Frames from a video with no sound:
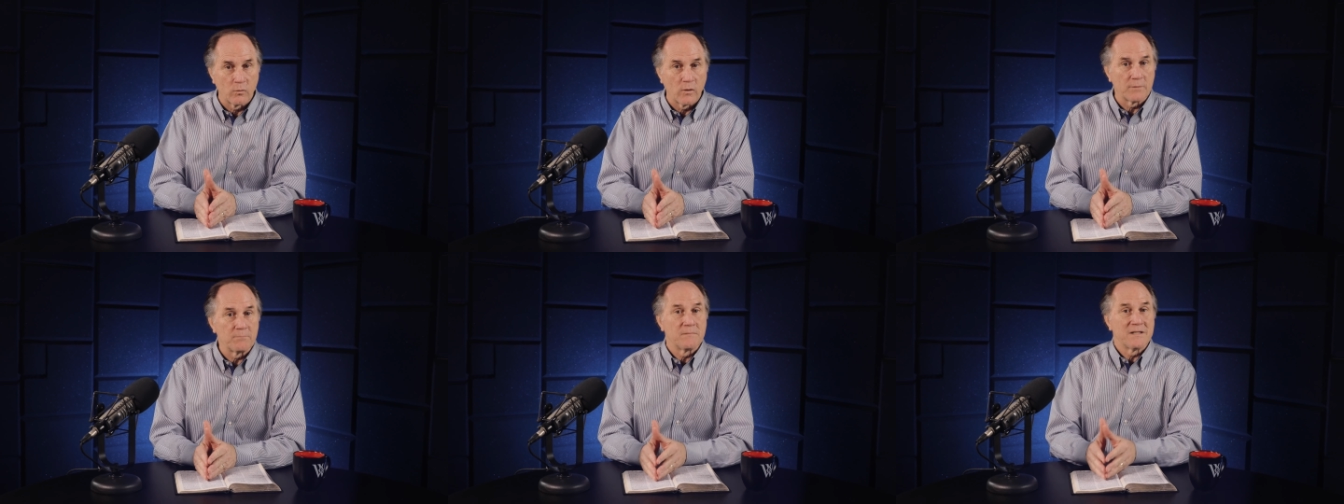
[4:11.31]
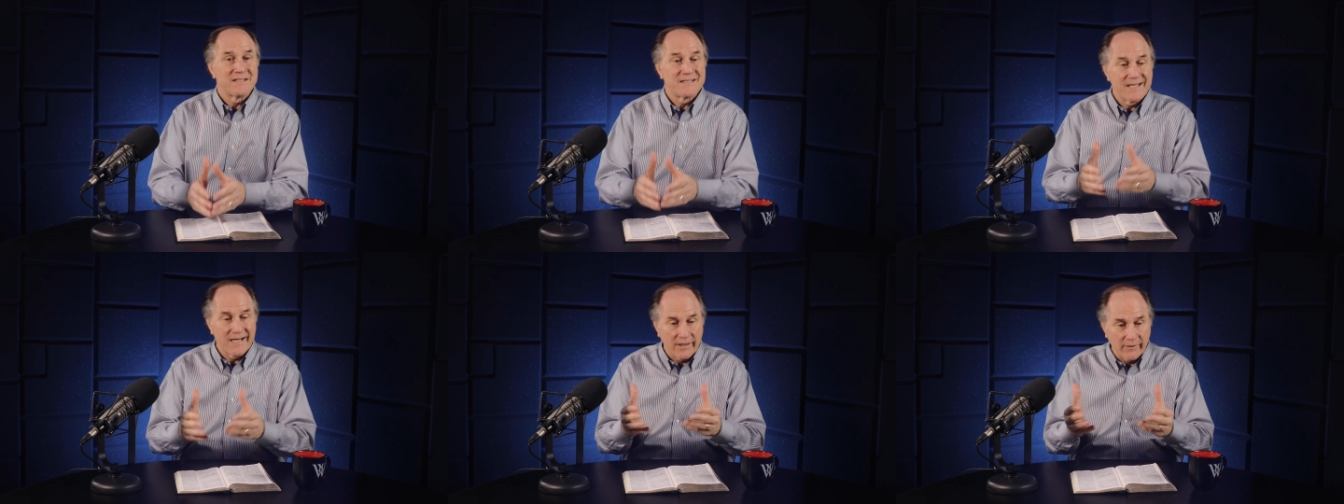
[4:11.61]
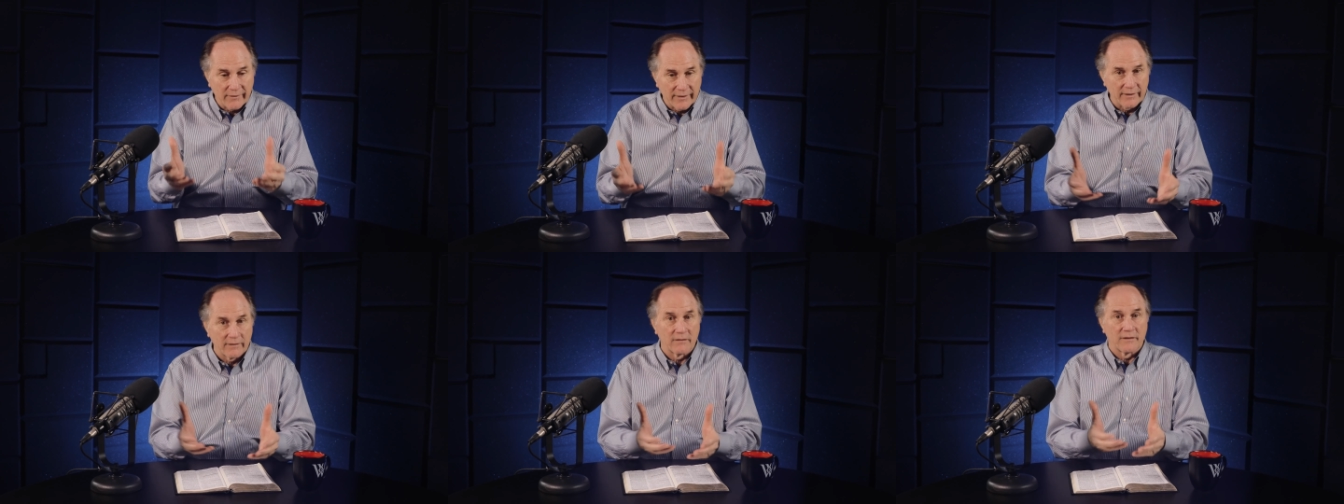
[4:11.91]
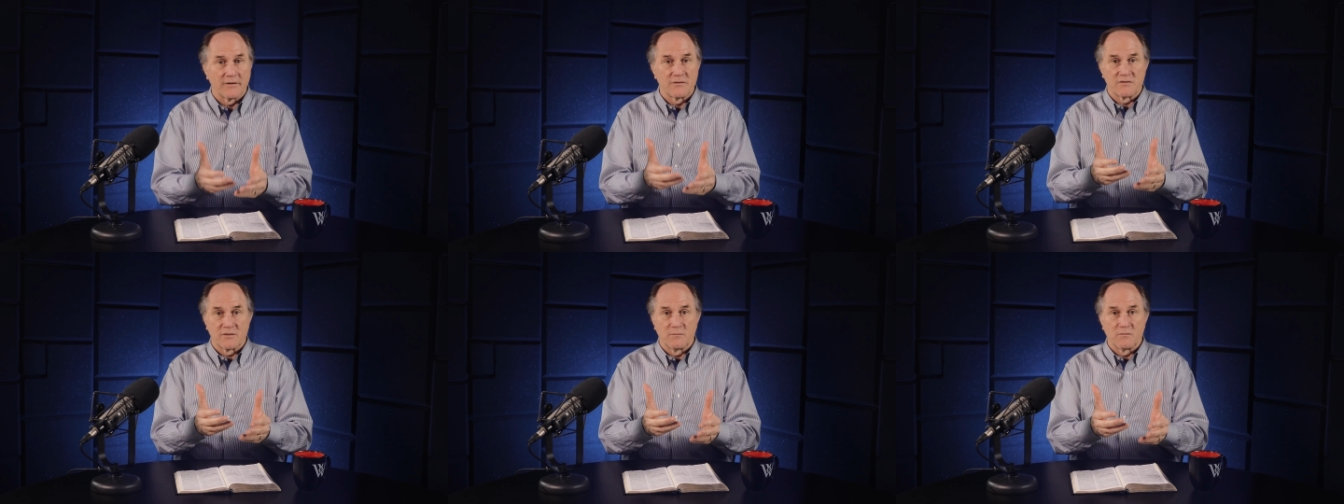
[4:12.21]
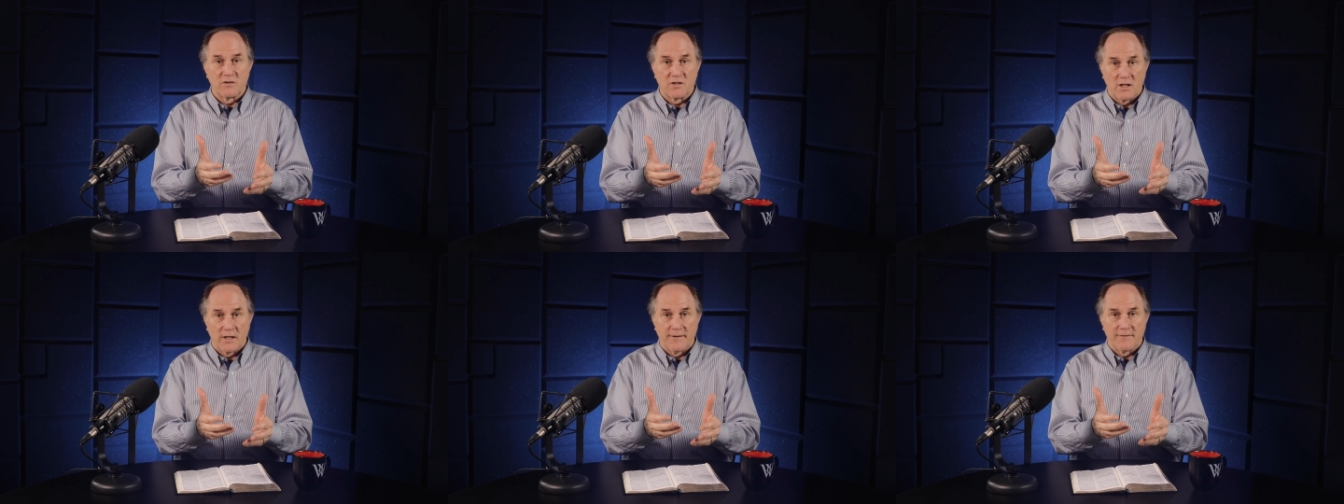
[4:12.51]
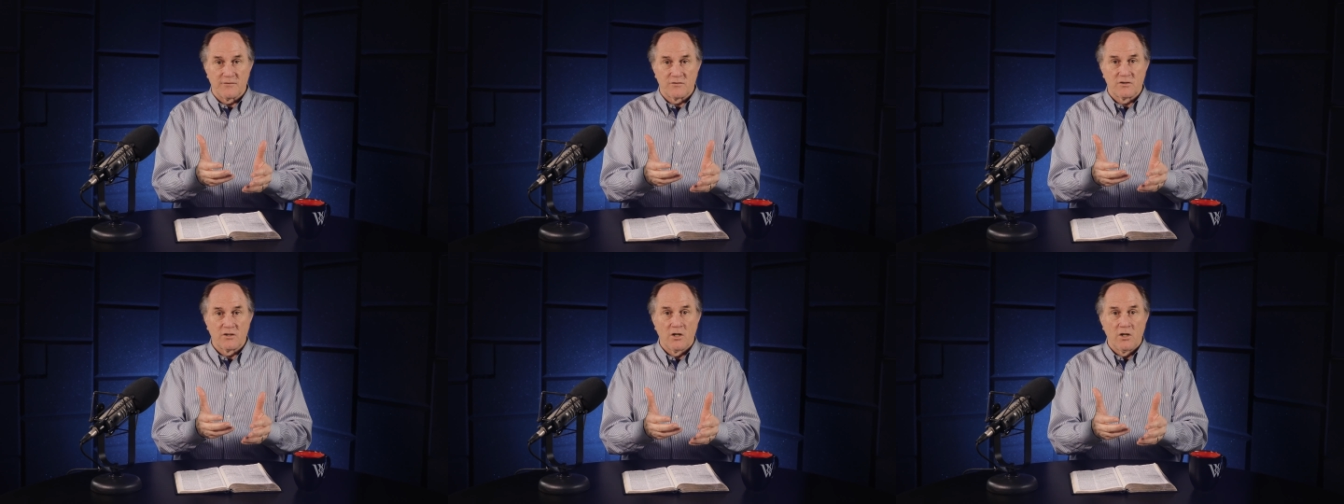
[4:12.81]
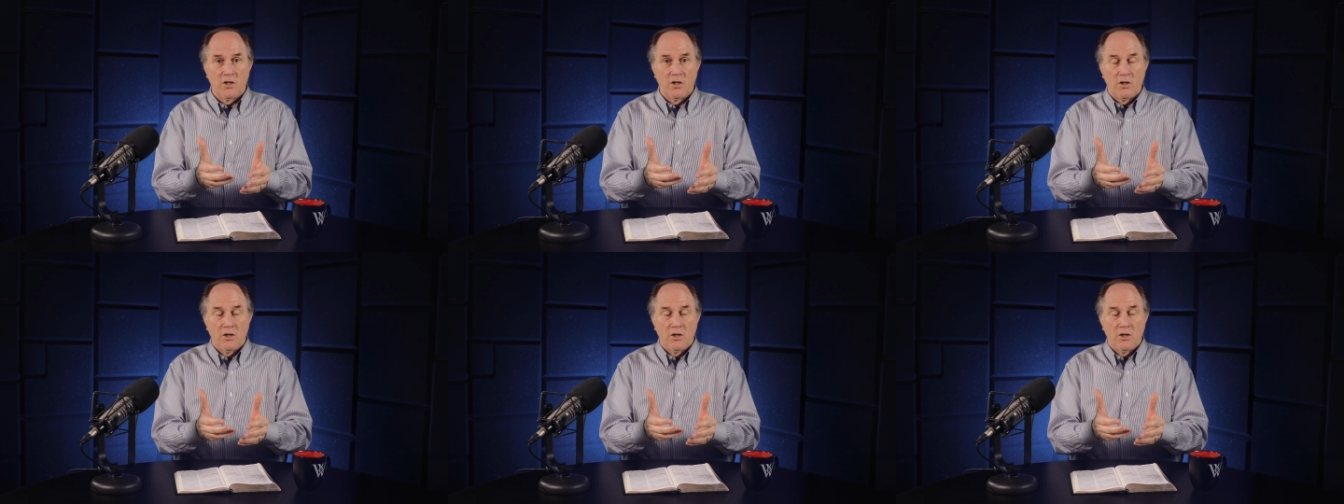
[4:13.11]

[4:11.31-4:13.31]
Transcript: what materialism does